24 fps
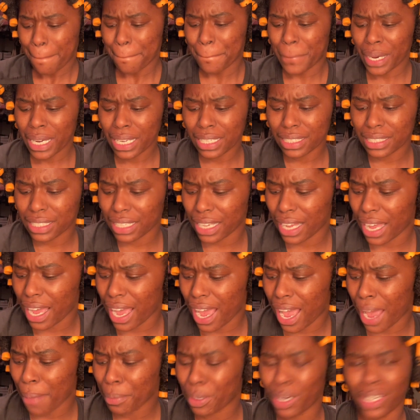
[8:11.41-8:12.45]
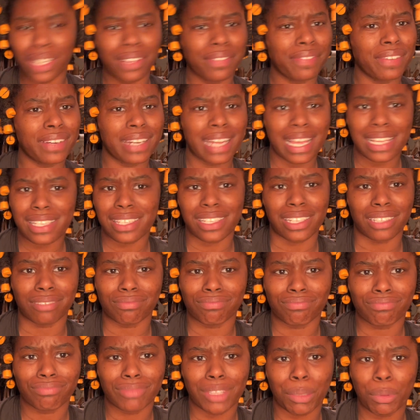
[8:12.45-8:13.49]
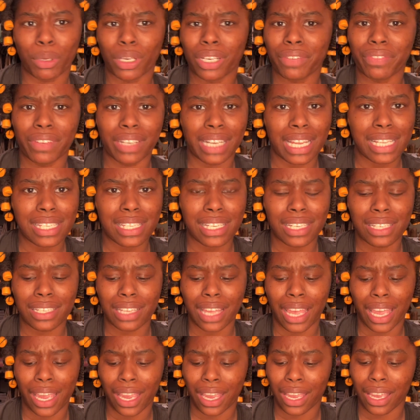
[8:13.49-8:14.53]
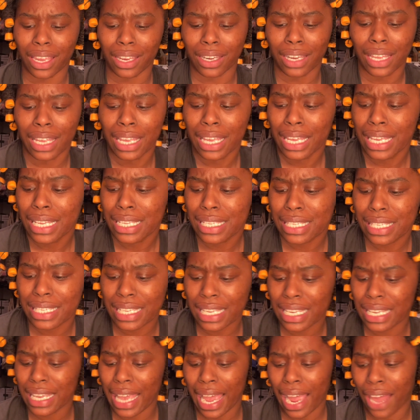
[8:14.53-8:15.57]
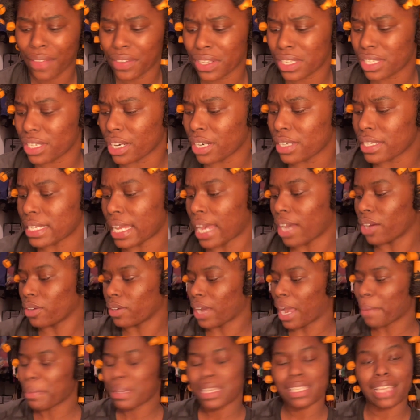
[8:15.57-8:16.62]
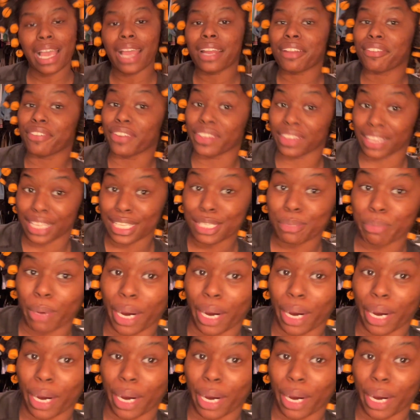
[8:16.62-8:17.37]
but I'm gonna finesse it. I'm gonna finesse it and see how this turns out. I'm excited for this